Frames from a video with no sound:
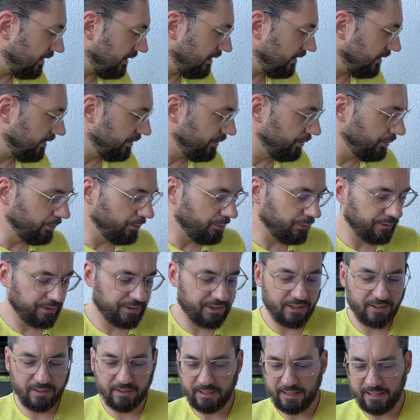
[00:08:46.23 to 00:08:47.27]

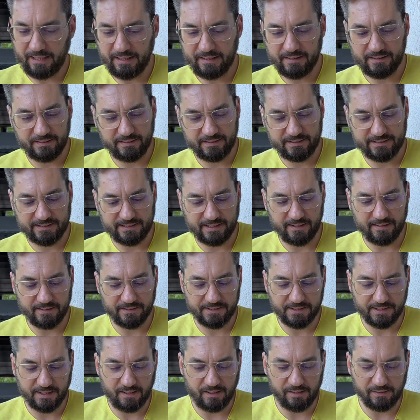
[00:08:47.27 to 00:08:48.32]

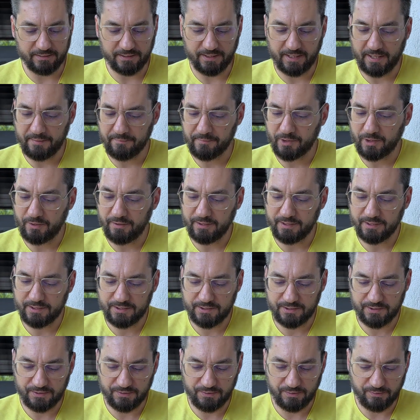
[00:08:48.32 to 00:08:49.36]
Oud&Santal, and I'm going
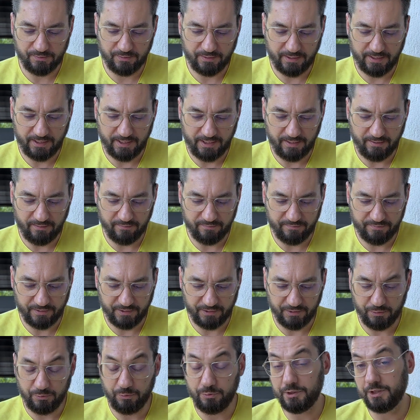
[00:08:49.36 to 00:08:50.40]
to leave
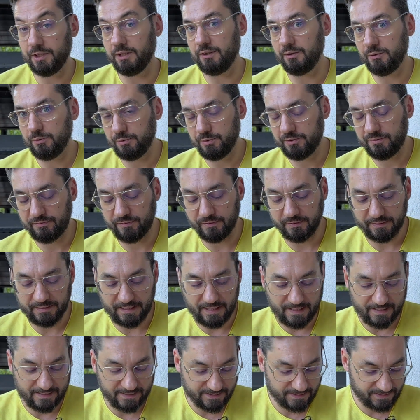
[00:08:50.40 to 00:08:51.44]
Oud&Oud for
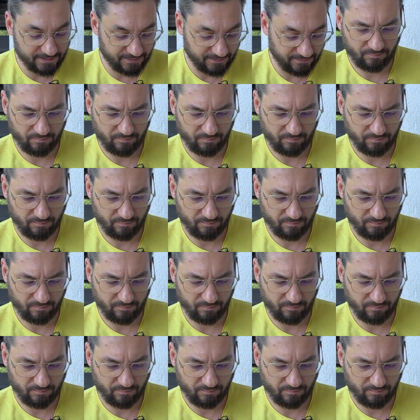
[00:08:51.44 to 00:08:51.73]
last.